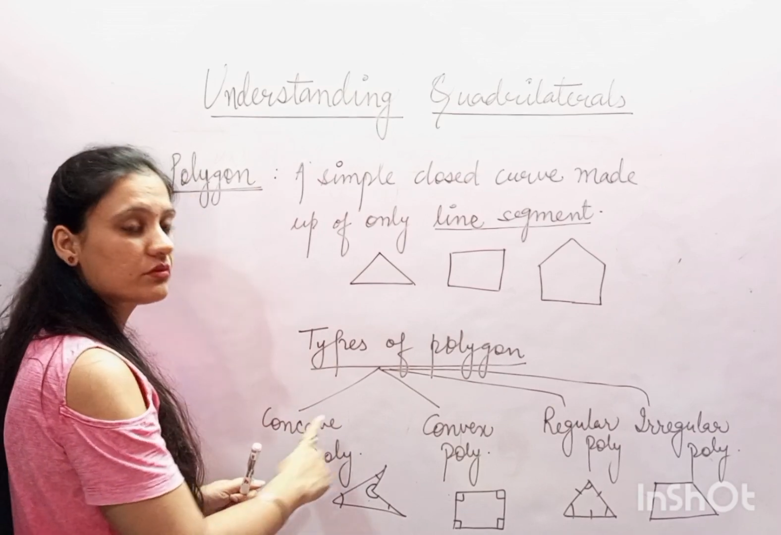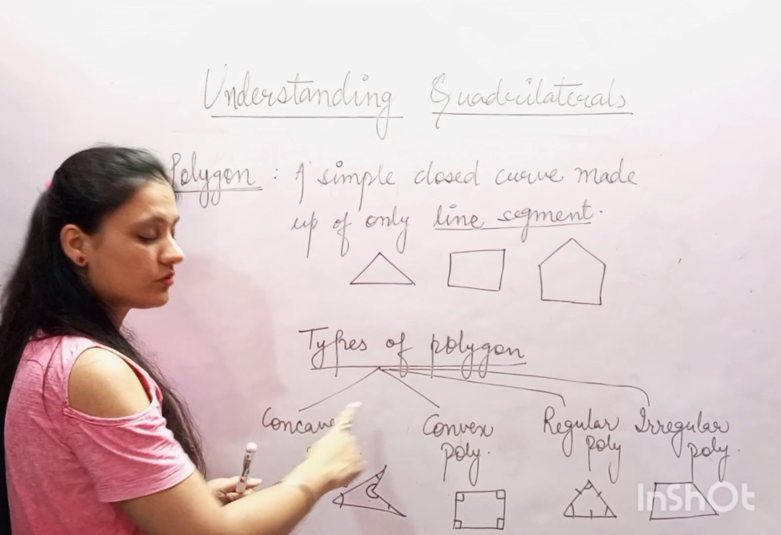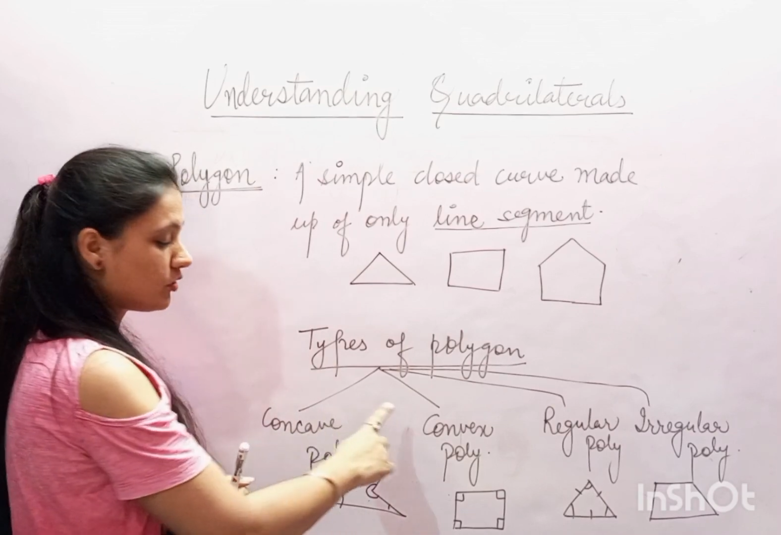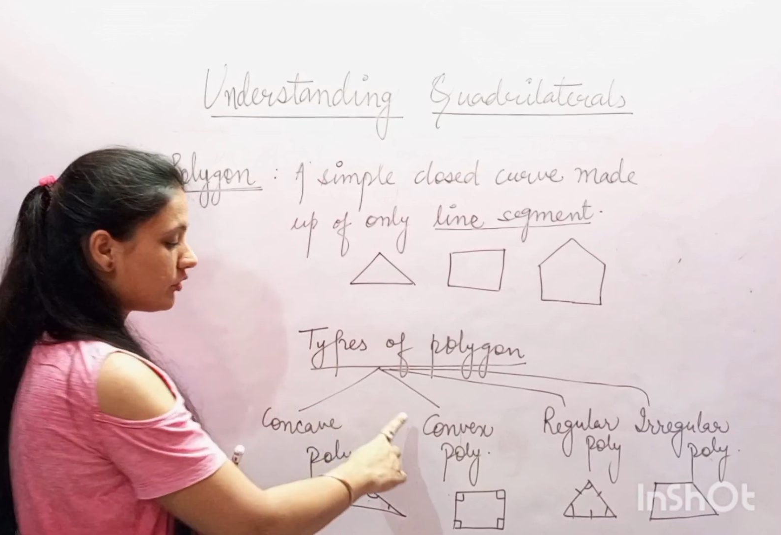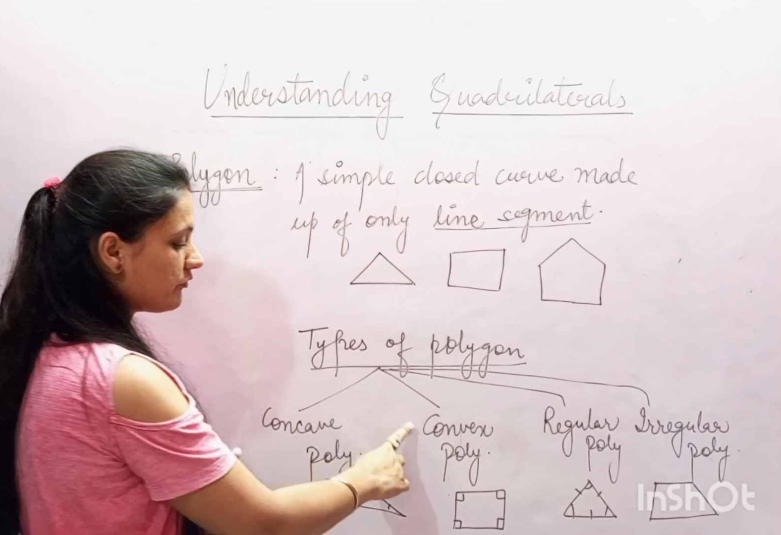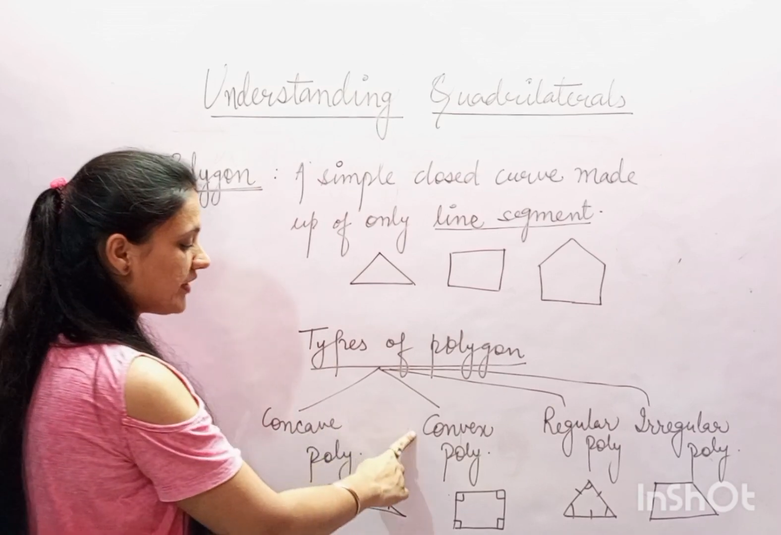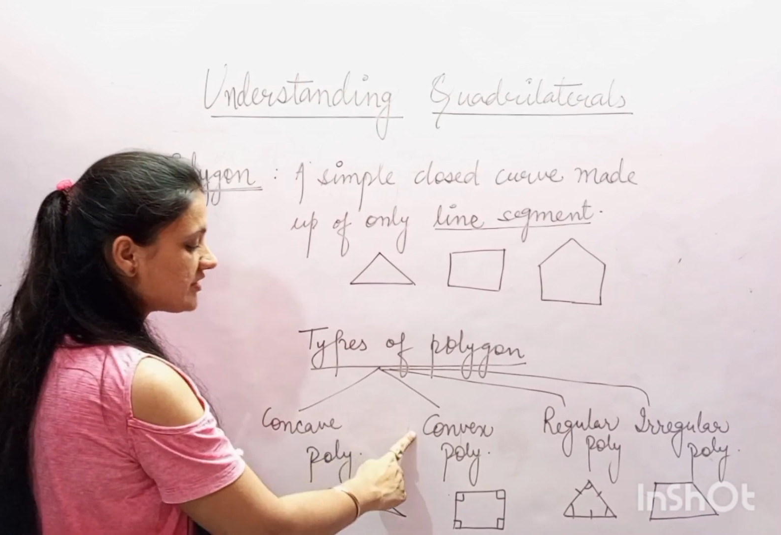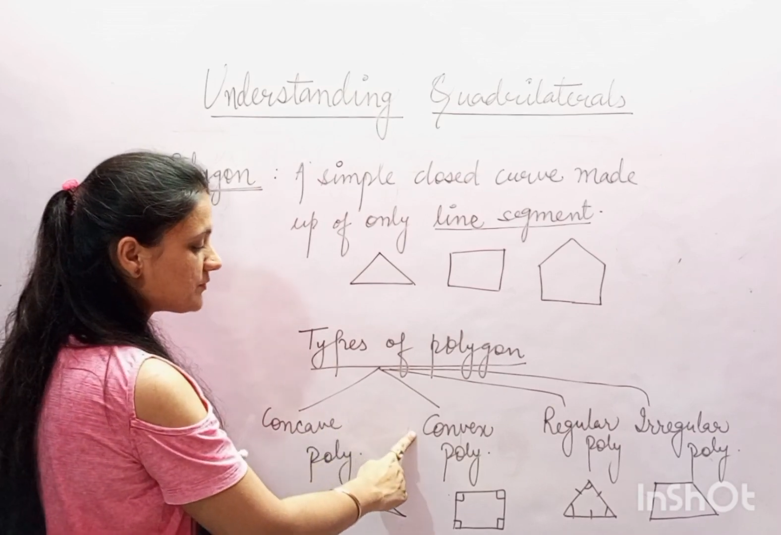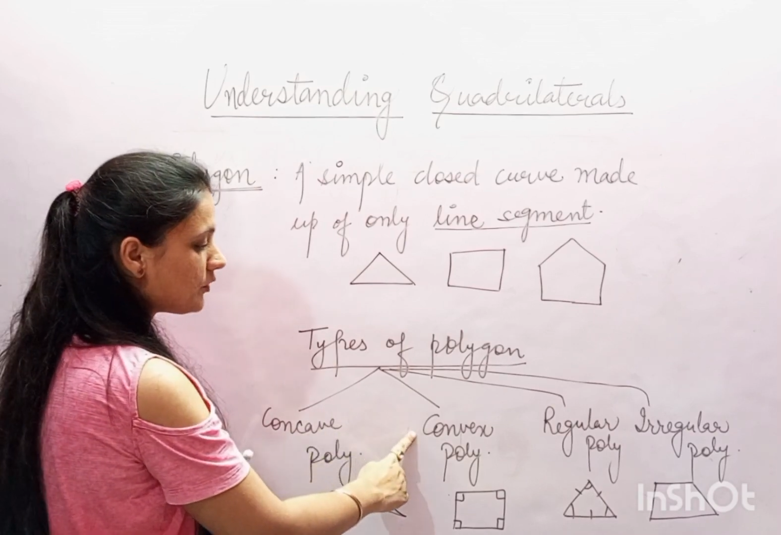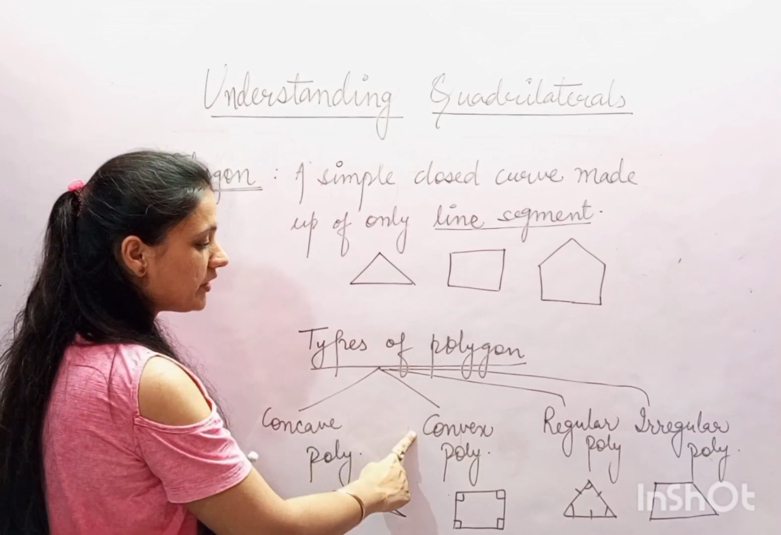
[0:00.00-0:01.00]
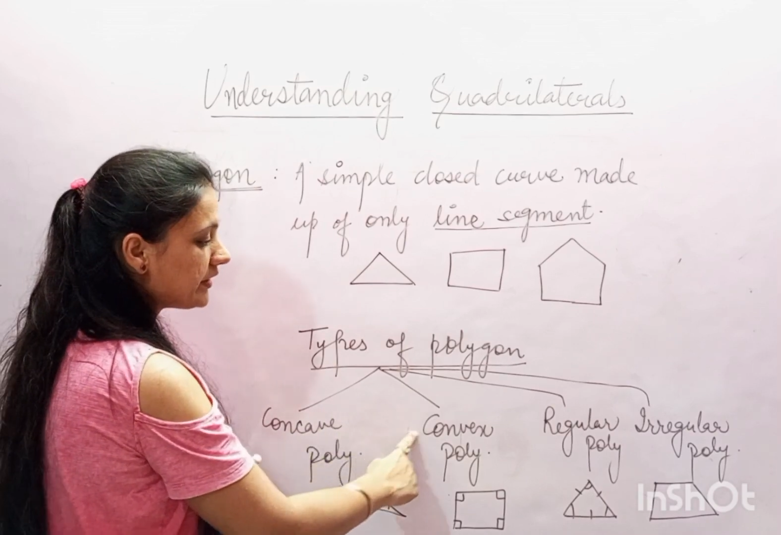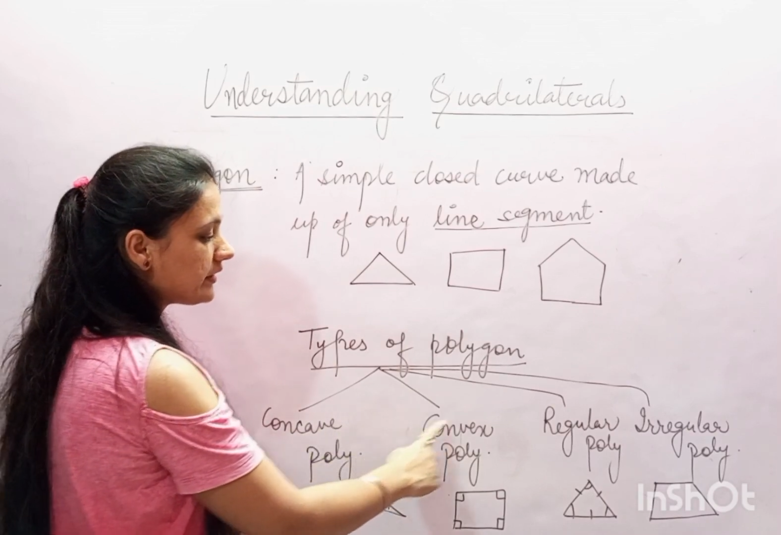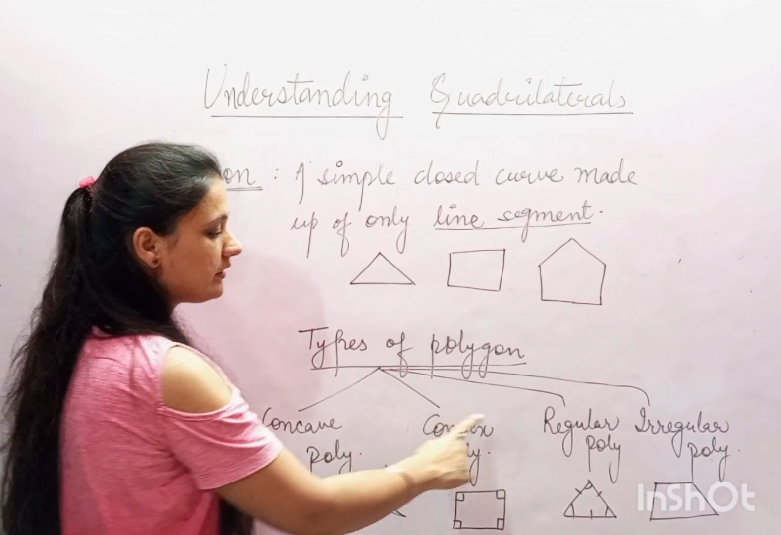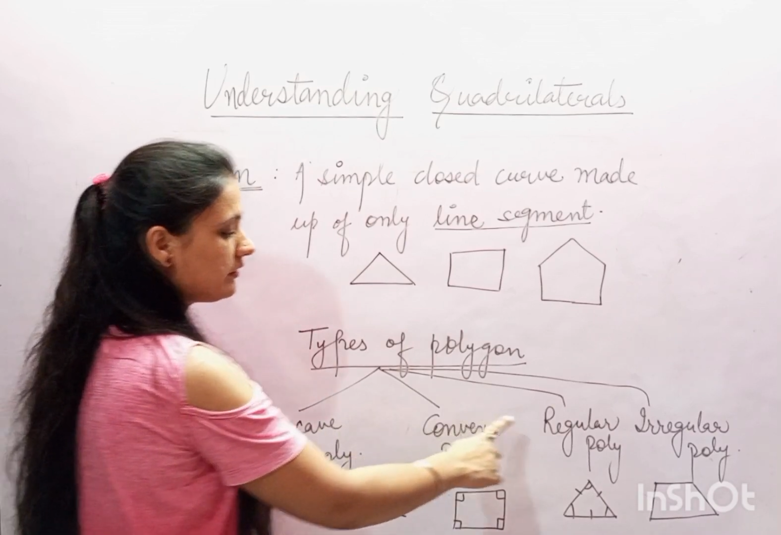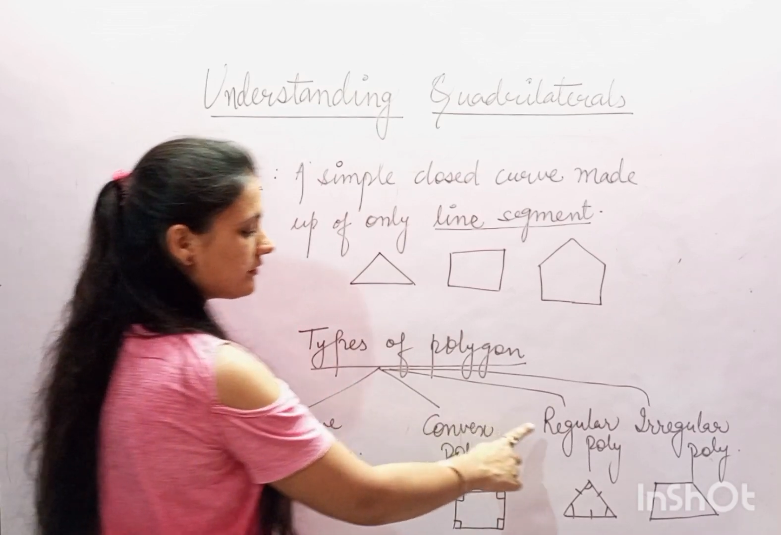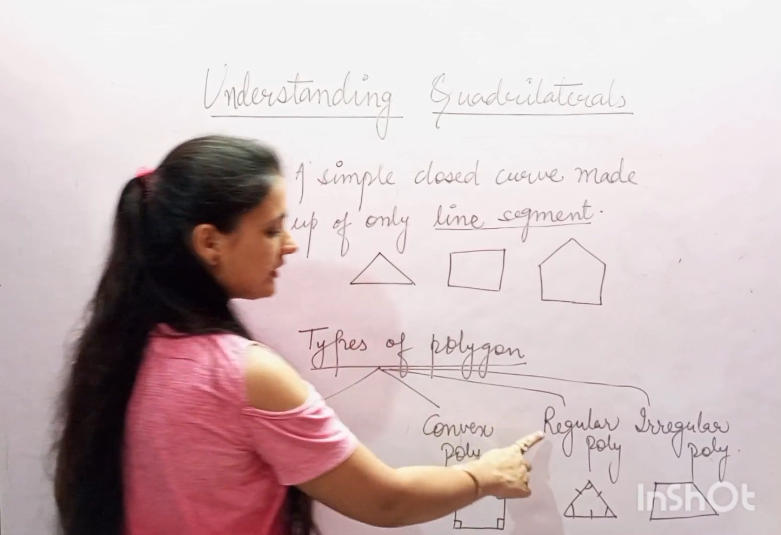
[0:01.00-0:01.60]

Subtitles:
convex polygon,